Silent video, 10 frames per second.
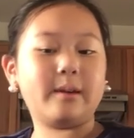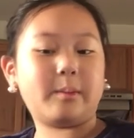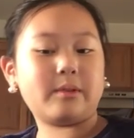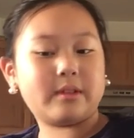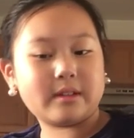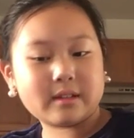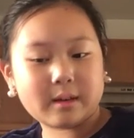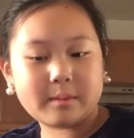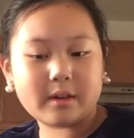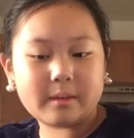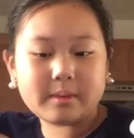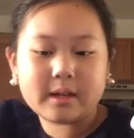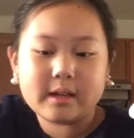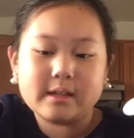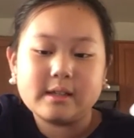your birthday's coming up
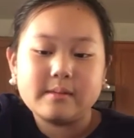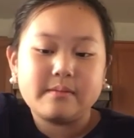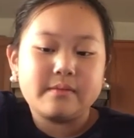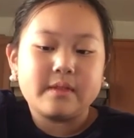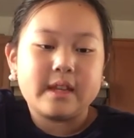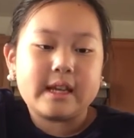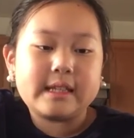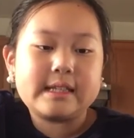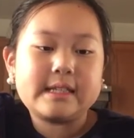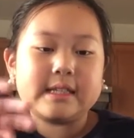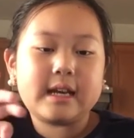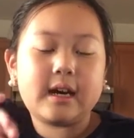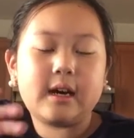because it's